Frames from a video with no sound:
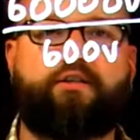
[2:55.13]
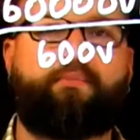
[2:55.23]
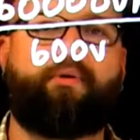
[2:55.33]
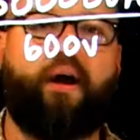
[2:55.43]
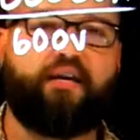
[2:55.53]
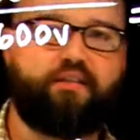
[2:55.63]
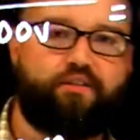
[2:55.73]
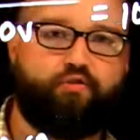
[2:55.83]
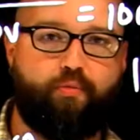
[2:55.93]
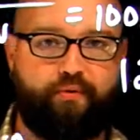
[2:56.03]
supplying this
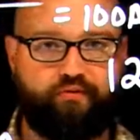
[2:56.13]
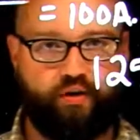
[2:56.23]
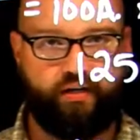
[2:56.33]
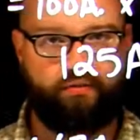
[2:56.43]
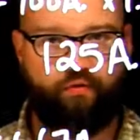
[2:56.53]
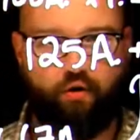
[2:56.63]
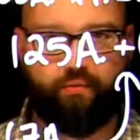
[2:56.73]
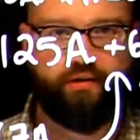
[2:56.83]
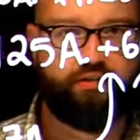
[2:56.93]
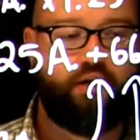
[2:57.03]
group of
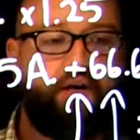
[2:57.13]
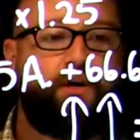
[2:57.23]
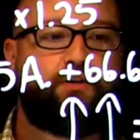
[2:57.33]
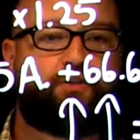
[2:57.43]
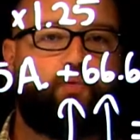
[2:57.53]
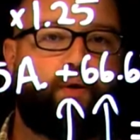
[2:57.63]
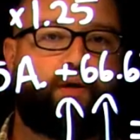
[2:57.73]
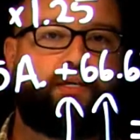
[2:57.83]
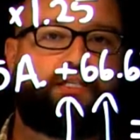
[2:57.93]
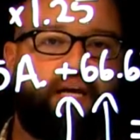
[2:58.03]
transformers. So we're
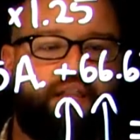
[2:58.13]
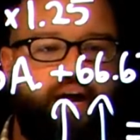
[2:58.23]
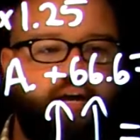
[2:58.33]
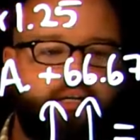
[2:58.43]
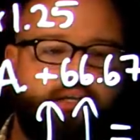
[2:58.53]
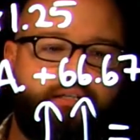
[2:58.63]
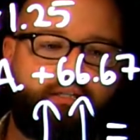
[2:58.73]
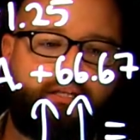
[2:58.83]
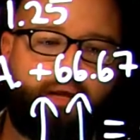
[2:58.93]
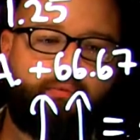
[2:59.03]
going to take that to
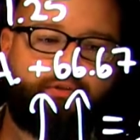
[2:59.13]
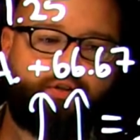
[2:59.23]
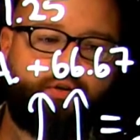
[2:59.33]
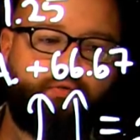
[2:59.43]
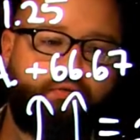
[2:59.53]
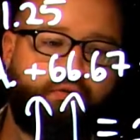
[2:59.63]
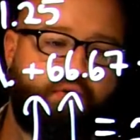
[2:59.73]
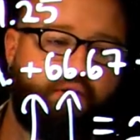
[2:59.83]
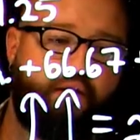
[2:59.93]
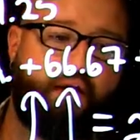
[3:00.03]
table 2,
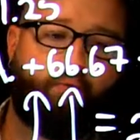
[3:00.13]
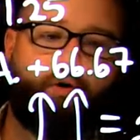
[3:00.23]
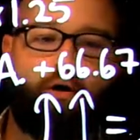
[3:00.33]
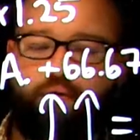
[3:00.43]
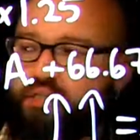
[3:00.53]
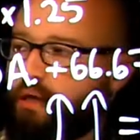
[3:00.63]
and we're always